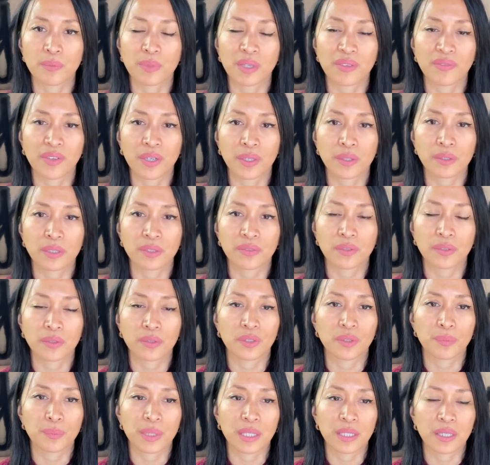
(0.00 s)
be very
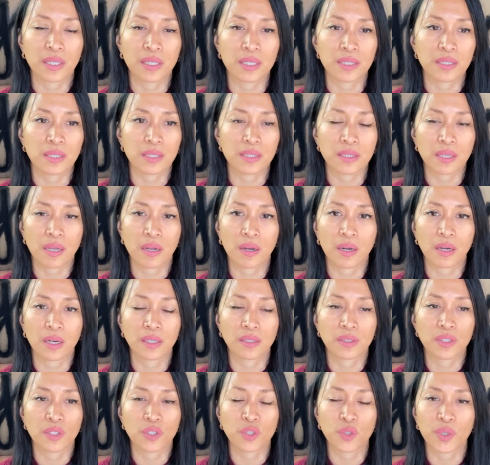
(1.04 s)
difficult because it's
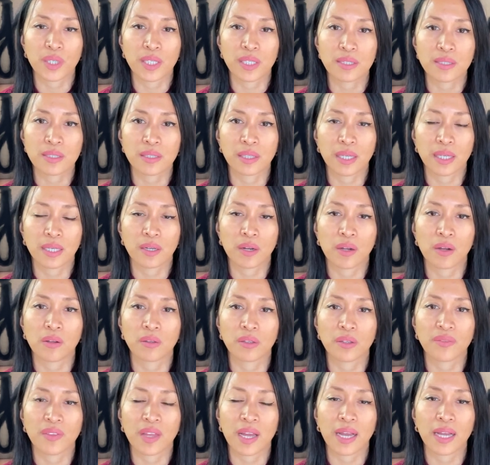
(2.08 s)
hard to translate all
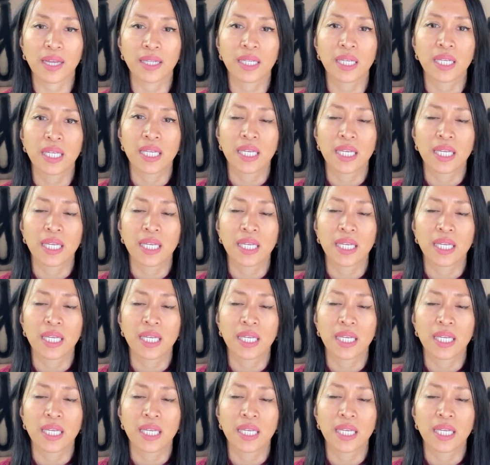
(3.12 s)
of that.